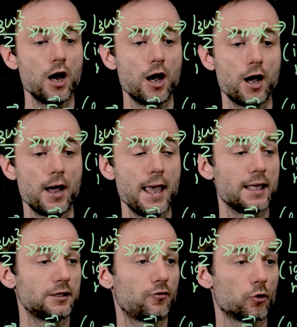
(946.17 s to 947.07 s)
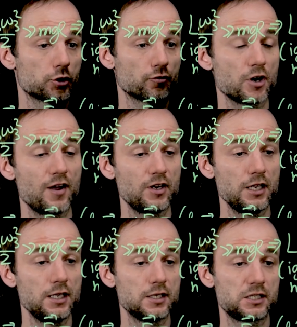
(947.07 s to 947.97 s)
and the force of
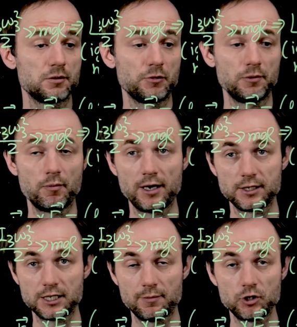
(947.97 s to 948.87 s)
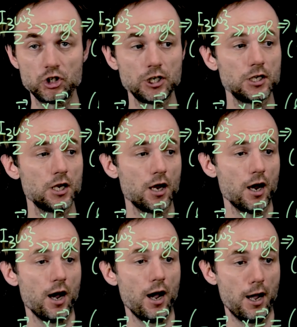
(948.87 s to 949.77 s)
gravity is simply minus mg
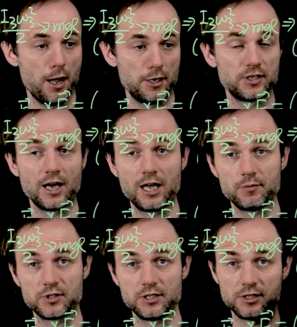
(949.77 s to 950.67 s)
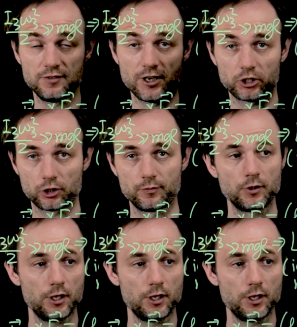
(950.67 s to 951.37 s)
times the z vector.